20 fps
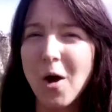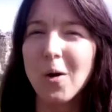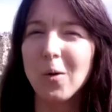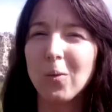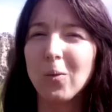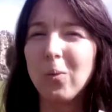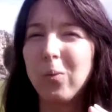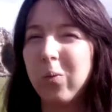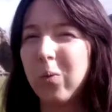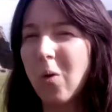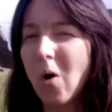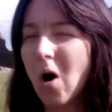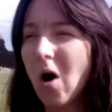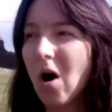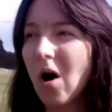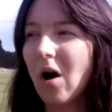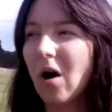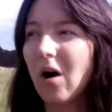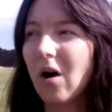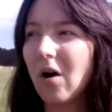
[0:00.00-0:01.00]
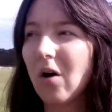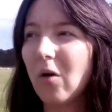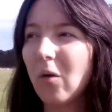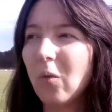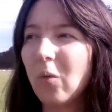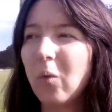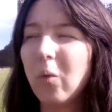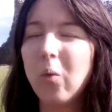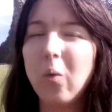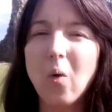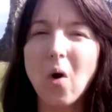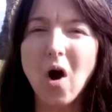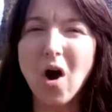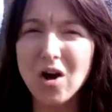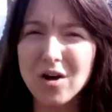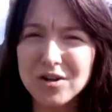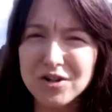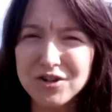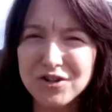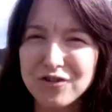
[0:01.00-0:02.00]
what
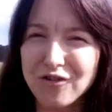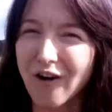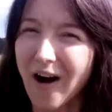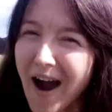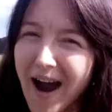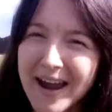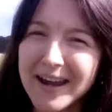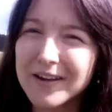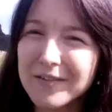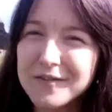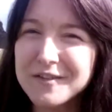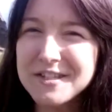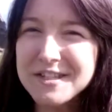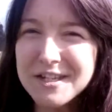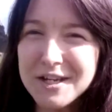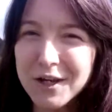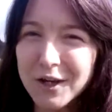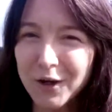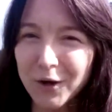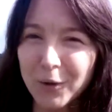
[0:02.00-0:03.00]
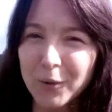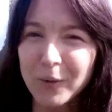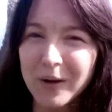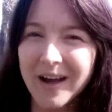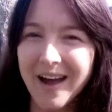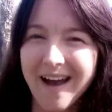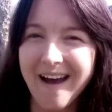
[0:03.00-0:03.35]
drives you.